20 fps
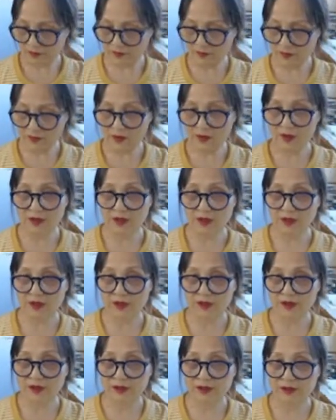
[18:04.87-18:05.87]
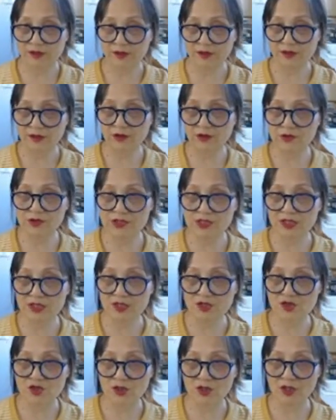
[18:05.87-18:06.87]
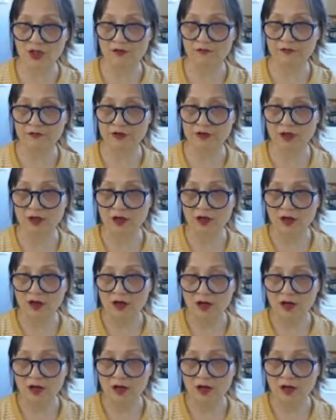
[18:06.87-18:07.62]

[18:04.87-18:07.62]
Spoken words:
the usage of the